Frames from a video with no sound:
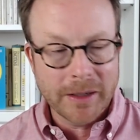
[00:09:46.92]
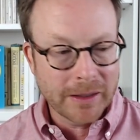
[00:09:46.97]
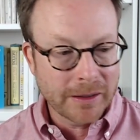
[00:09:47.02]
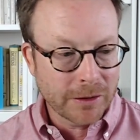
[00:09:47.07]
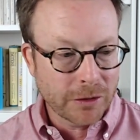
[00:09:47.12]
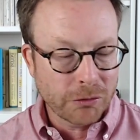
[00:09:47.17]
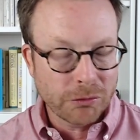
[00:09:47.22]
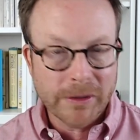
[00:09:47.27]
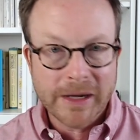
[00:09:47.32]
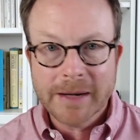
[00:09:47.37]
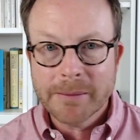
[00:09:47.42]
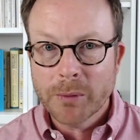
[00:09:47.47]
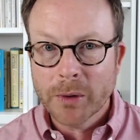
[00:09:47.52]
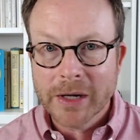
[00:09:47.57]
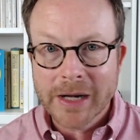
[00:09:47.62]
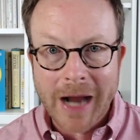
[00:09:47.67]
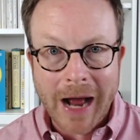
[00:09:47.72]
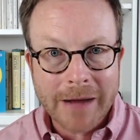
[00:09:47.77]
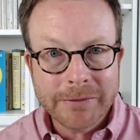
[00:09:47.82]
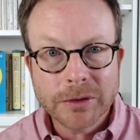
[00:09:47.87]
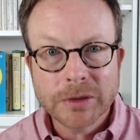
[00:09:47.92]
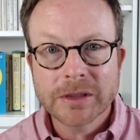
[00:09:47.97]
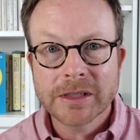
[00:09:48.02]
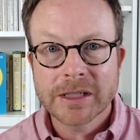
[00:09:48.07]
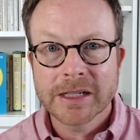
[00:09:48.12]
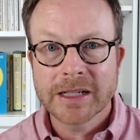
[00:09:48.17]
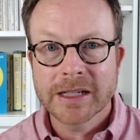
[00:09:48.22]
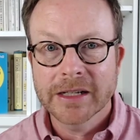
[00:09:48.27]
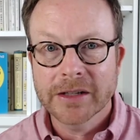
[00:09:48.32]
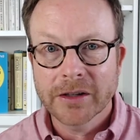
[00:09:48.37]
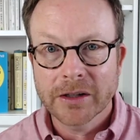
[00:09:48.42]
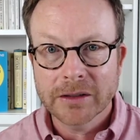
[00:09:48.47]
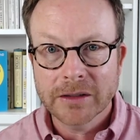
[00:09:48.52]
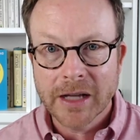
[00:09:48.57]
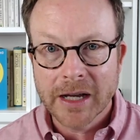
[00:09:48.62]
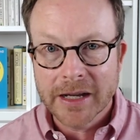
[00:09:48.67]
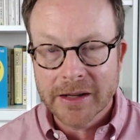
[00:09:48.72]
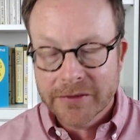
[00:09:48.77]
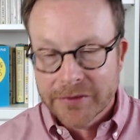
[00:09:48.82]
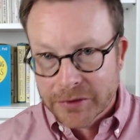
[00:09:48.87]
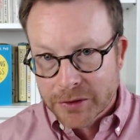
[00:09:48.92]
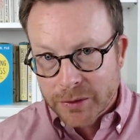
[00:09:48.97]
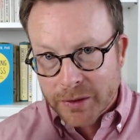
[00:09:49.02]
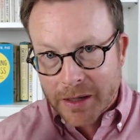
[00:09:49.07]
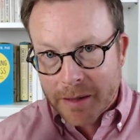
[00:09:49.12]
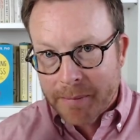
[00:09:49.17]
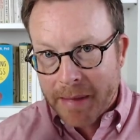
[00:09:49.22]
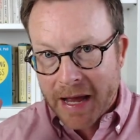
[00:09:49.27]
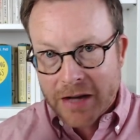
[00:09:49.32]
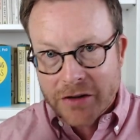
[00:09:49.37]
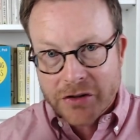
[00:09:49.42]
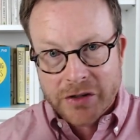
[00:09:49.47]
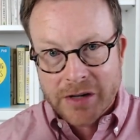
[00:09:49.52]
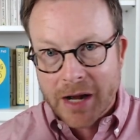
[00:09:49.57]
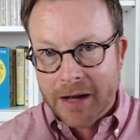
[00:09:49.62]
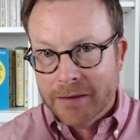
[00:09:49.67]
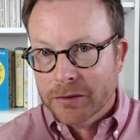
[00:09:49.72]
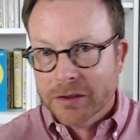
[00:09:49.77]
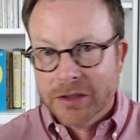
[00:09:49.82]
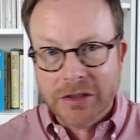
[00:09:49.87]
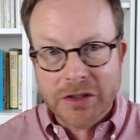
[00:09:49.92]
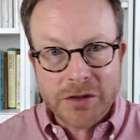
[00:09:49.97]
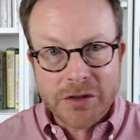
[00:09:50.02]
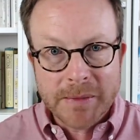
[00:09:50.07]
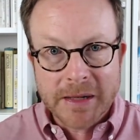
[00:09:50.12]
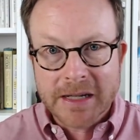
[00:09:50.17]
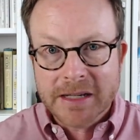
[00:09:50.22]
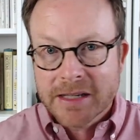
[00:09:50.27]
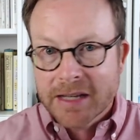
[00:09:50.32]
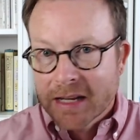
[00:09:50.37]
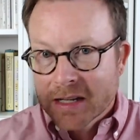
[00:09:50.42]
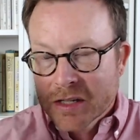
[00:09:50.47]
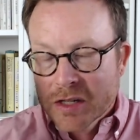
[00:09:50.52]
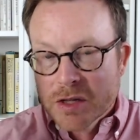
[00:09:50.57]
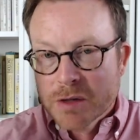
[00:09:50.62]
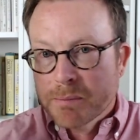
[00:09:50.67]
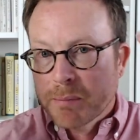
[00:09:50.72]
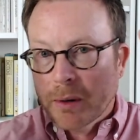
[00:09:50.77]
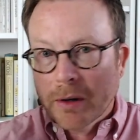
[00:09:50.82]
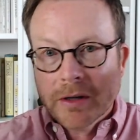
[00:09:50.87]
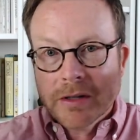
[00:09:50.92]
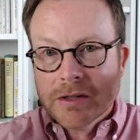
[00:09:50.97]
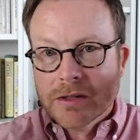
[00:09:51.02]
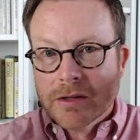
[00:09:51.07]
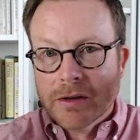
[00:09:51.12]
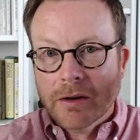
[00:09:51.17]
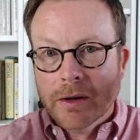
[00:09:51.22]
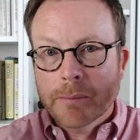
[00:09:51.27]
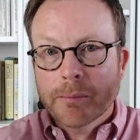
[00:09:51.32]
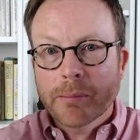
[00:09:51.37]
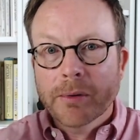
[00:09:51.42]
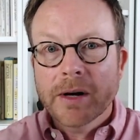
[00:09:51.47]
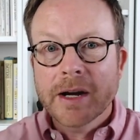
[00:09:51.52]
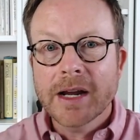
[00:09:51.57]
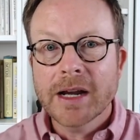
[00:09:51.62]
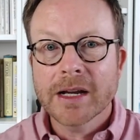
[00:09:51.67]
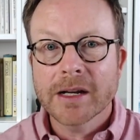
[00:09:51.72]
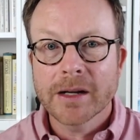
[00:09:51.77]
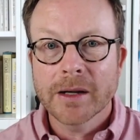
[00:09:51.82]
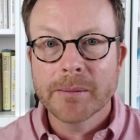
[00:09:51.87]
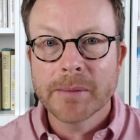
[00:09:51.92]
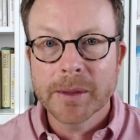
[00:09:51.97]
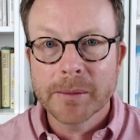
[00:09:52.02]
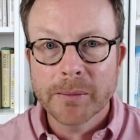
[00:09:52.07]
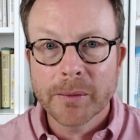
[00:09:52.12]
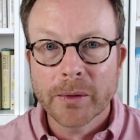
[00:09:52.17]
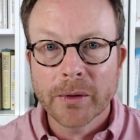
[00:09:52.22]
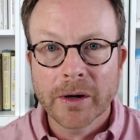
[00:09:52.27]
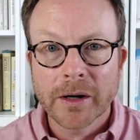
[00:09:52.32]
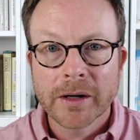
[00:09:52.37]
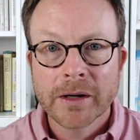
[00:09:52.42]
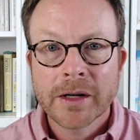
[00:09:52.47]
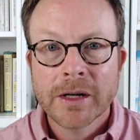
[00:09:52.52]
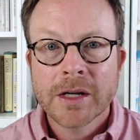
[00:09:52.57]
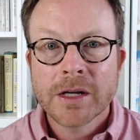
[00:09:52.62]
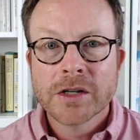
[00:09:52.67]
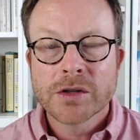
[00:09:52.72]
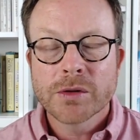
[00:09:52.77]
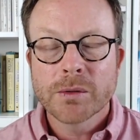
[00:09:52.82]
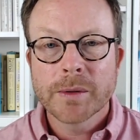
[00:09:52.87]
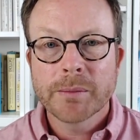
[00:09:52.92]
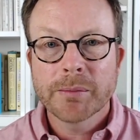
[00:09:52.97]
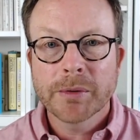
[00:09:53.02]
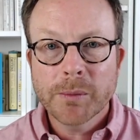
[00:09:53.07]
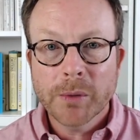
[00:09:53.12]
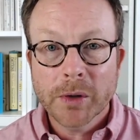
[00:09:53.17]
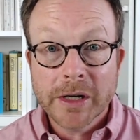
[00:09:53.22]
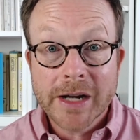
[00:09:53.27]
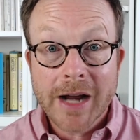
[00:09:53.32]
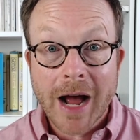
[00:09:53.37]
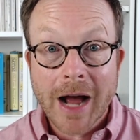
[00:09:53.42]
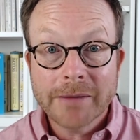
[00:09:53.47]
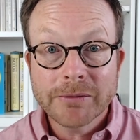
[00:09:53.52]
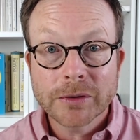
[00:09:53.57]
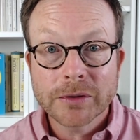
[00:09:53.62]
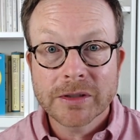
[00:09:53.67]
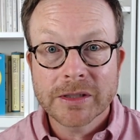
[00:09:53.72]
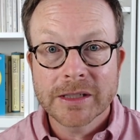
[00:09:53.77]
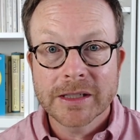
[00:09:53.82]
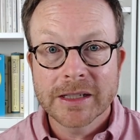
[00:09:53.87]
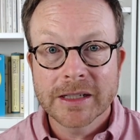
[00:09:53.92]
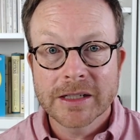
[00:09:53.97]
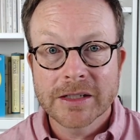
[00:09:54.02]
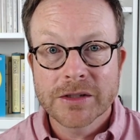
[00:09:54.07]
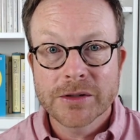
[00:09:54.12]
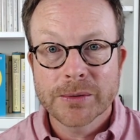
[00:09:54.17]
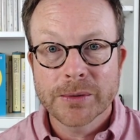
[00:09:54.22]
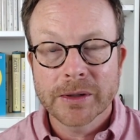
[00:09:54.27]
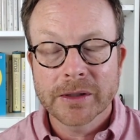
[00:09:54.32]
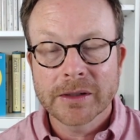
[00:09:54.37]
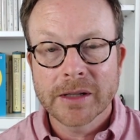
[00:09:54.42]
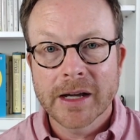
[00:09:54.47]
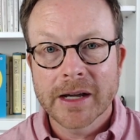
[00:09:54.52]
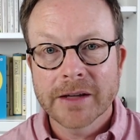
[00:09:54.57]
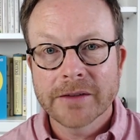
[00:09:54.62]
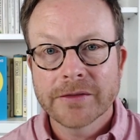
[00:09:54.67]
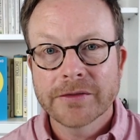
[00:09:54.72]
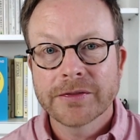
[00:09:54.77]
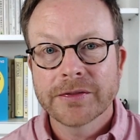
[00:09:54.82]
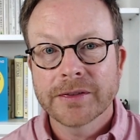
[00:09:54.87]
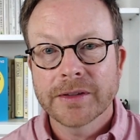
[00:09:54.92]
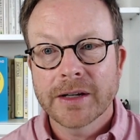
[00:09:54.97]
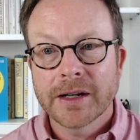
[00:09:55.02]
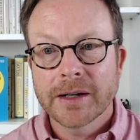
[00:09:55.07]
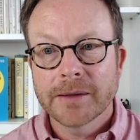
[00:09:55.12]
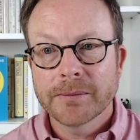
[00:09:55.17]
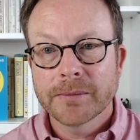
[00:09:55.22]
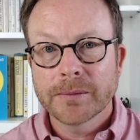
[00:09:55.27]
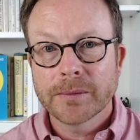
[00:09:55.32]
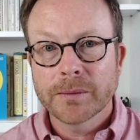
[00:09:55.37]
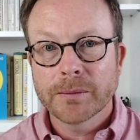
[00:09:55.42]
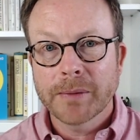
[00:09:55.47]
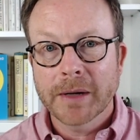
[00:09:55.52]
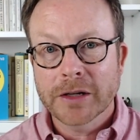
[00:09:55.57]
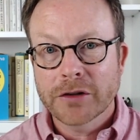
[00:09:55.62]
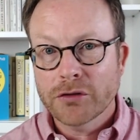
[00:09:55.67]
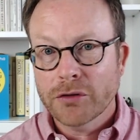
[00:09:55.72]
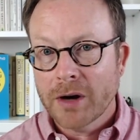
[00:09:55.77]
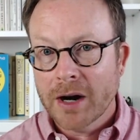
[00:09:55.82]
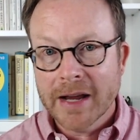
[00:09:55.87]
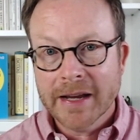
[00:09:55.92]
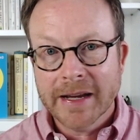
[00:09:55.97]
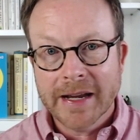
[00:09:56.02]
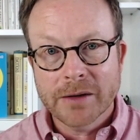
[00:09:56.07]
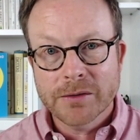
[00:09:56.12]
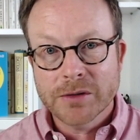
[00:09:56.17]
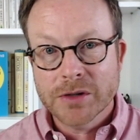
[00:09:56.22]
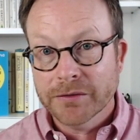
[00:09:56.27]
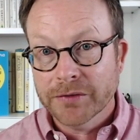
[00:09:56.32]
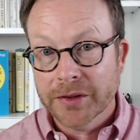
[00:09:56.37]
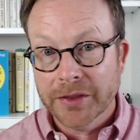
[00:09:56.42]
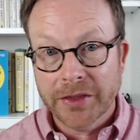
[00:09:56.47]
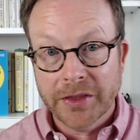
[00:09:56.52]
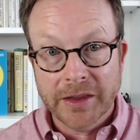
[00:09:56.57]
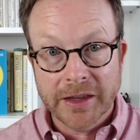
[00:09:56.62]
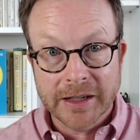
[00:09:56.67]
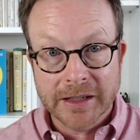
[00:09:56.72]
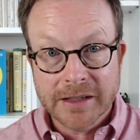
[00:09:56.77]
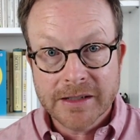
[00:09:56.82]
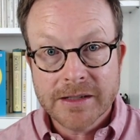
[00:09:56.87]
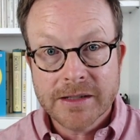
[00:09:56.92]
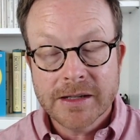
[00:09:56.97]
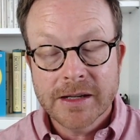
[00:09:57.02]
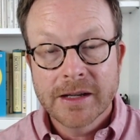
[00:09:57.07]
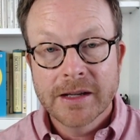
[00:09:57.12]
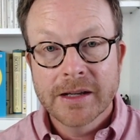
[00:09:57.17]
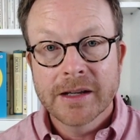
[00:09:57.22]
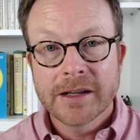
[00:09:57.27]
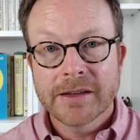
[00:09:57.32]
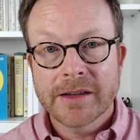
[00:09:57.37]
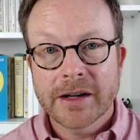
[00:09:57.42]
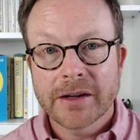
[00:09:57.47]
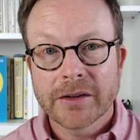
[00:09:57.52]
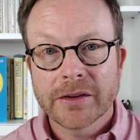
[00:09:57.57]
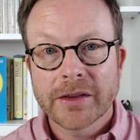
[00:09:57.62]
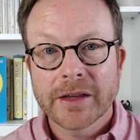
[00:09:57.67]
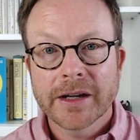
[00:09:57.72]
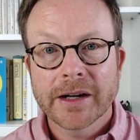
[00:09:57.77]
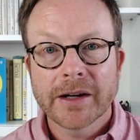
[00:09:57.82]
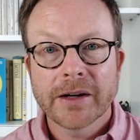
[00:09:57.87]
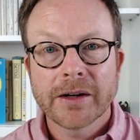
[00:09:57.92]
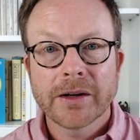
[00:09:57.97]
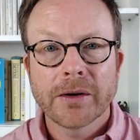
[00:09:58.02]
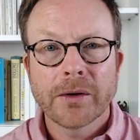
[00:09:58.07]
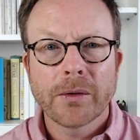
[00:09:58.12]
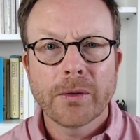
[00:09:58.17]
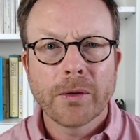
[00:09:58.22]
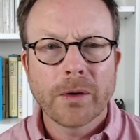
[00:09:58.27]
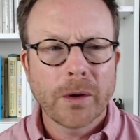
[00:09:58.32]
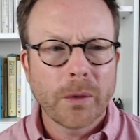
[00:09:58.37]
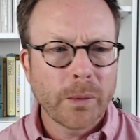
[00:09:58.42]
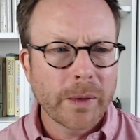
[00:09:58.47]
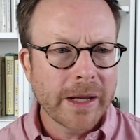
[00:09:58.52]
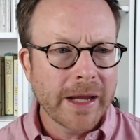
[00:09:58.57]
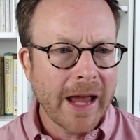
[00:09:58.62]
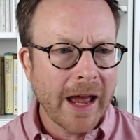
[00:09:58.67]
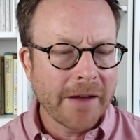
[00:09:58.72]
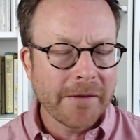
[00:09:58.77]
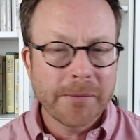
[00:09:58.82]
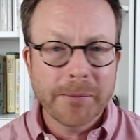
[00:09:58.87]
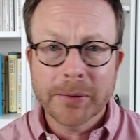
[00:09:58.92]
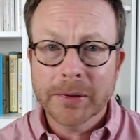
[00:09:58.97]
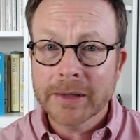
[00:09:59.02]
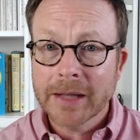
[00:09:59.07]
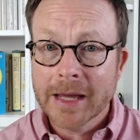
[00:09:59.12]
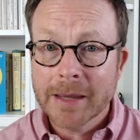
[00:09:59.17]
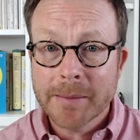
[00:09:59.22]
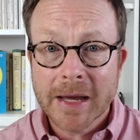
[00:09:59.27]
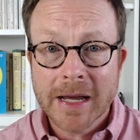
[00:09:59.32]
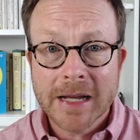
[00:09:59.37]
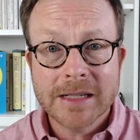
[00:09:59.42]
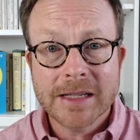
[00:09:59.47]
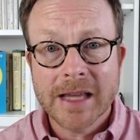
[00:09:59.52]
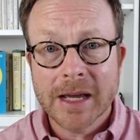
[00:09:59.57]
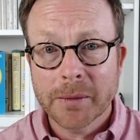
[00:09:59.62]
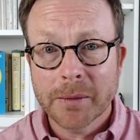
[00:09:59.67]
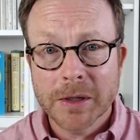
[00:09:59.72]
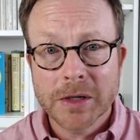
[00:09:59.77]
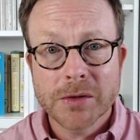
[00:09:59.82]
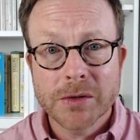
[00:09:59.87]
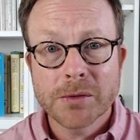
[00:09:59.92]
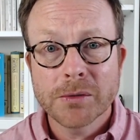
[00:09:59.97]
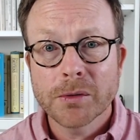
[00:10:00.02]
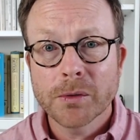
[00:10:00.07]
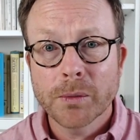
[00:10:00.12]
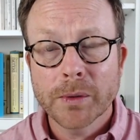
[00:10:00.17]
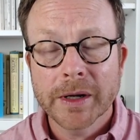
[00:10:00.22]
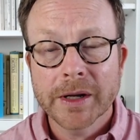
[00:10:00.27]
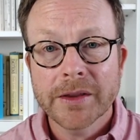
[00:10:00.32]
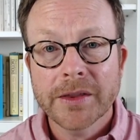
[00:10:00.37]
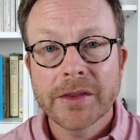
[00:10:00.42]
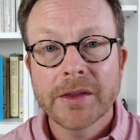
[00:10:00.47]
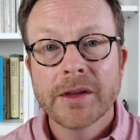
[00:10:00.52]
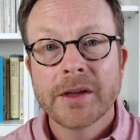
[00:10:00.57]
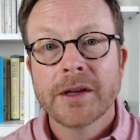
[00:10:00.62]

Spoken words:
create more novelty in our life. You can imagine novelty just makes sense, sparks our brain a bit more. So when we bring more novelty into our life by trying out different things that are there, or we have playmates that we do it with,